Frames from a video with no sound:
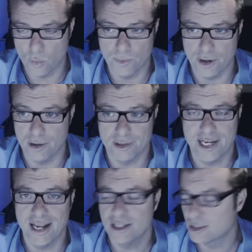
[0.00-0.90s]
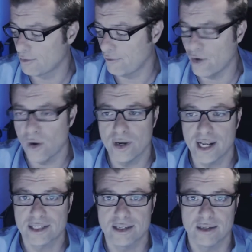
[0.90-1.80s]
Their text, their phone
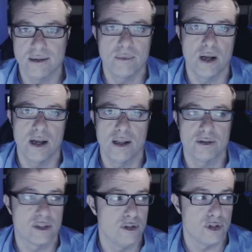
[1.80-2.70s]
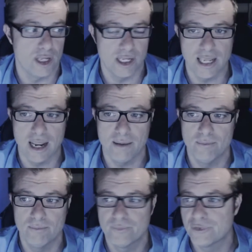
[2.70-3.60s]
next to them. There's usually a
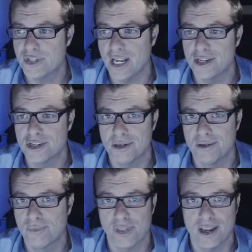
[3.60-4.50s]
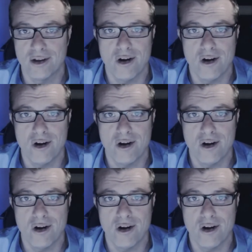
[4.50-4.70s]
game station thing